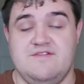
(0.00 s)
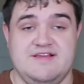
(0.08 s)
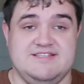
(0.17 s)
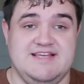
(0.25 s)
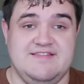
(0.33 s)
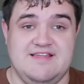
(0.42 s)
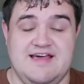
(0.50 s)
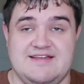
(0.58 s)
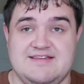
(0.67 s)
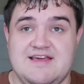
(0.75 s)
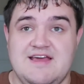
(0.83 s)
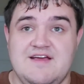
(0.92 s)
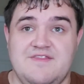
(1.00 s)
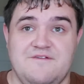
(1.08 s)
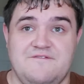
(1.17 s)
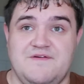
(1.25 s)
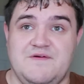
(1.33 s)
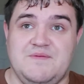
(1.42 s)
They said that the
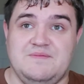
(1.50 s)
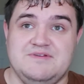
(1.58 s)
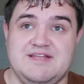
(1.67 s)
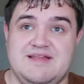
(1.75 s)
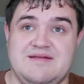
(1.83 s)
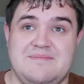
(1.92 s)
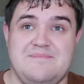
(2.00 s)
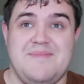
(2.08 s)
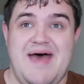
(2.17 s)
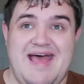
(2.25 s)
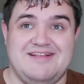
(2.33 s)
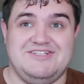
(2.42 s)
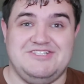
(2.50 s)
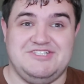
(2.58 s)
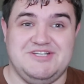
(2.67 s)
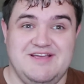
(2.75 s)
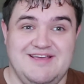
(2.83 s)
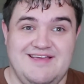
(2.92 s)
film didn't
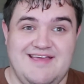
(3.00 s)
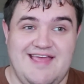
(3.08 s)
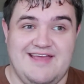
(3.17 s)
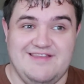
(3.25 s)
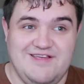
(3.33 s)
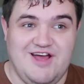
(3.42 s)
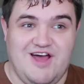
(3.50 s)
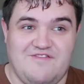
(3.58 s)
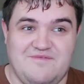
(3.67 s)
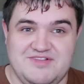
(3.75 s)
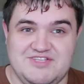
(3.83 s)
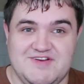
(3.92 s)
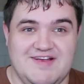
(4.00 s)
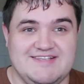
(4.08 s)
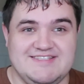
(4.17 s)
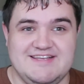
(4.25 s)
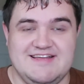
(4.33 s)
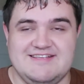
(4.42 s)
match Andy Kaufman's
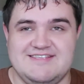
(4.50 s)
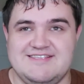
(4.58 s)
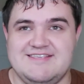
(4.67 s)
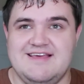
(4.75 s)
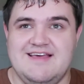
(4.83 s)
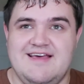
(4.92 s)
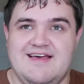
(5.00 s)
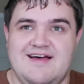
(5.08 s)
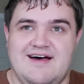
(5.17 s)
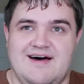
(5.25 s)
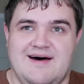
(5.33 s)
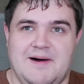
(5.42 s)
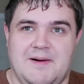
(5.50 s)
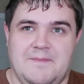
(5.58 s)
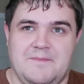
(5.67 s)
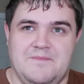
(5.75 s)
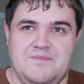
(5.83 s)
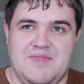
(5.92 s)
craziness.
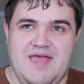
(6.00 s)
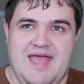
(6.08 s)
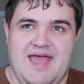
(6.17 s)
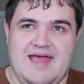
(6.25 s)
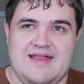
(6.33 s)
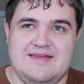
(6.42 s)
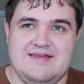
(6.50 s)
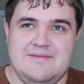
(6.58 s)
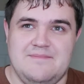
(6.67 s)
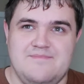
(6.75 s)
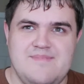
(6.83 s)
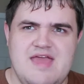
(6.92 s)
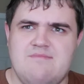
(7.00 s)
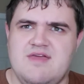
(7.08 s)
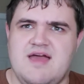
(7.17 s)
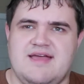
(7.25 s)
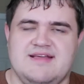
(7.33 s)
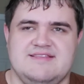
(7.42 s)
And
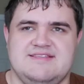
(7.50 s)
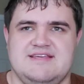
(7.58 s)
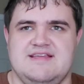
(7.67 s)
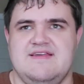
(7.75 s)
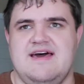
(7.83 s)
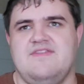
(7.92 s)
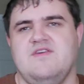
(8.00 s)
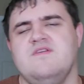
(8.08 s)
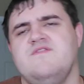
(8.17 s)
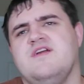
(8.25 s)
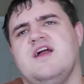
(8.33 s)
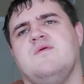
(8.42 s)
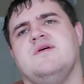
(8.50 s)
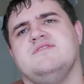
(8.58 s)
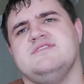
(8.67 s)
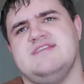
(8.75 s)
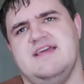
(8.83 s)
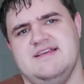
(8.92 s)
maybe I could see that. The only thing I will
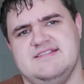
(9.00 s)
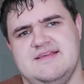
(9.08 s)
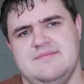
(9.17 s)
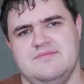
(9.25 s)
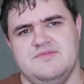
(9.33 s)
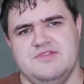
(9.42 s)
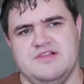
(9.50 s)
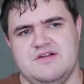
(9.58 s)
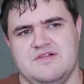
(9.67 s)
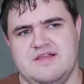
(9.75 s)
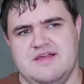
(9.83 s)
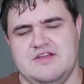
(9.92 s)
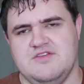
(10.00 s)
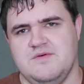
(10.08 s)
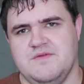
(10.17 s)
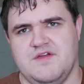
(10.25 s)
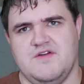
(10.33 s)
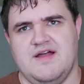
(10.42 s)
say is him literally like
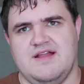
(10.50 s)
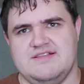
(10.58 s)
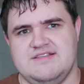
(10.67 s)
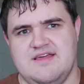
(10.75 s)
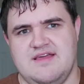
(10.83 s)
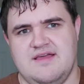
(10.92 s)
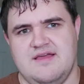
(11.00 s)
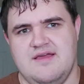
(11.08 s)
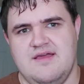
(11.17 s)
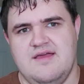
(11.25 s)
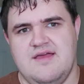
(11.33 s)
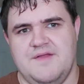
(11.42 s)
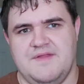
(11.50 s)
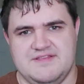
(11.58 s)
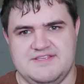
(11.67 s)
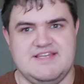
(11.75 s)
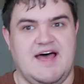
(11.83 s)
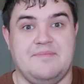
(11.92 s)
doing the credits thing and then
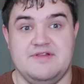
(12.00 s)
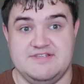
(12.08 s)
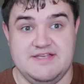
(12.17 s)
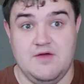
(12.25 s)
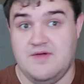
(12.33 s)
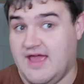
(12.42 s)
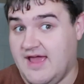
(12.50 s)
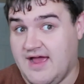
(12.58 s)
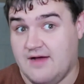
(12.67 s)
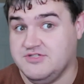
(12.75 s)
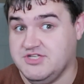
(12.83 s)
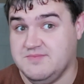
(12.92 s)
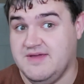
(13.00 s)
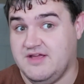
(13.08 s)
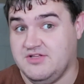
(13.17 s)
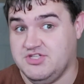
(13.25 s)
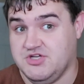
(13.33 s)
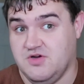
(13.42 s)
stopping to say, okay, I was just
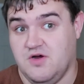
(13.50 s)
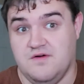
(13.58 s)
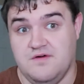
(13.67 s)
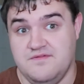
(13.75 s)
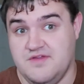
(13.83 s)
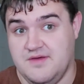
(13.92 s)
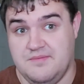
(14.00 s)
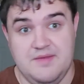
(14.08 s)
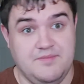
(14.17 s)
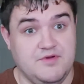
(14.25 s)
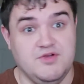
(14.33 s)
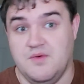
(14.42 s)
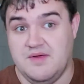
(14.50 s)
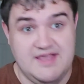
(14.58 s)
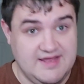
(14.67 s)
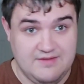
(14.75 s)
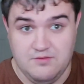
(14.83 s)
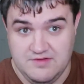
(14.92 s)
making sure all of the people who don't
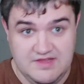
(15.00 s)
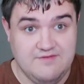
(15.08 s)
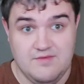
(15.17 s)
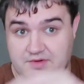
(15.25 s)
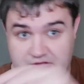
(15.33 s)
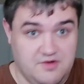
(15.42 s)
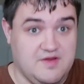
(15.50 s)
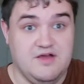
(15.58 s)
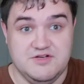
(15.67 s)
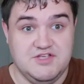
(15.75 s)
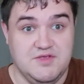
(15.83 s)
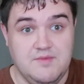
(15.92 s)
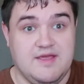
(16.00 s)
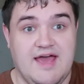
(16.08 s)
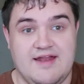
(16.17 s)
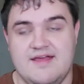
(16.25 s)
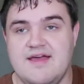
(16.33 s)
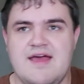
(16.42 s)
get it were leaving, but you're here so you
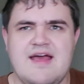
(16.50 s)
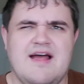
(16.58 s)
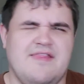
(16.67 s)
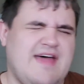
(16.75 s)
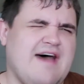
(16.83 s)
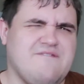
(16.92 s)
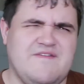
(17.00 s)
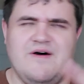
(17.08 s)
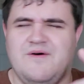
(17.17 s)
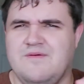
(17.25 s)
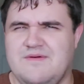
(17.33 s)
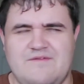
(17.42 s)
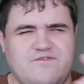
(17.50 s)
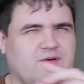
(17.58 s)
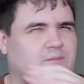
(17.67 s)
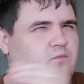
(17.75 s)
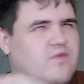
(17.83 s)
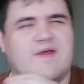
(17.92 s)
get it. That felt,
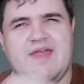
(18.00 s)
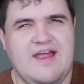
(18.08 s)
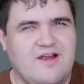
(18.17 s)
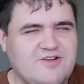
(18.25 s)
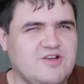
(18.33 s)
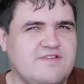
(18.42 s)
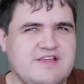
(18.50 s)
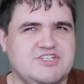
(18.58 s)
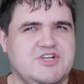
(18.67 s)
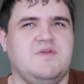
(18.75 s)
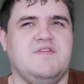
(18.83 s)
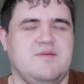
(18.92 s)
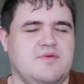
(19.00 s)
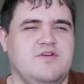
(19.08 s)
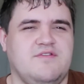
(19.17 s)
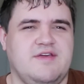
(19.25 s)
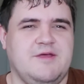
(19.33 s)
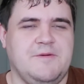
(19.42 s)
from the character they showed in the
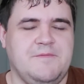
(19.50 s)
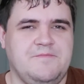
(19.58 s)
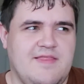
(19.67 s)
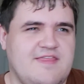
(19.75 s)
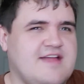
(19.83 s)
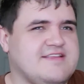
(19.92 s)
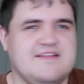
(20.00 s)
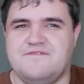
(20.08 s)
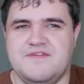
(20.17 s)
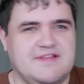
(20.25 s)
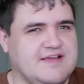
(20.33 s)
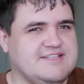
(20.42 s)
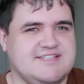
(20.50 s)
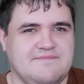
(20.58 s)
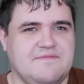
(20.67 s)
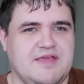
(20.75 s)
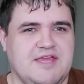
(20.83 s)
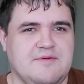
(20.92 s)
movie, that didn't feel like
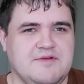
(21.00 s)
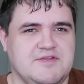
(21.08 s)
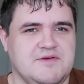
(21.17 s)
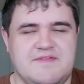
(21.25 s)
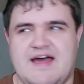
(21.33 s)
something he would do.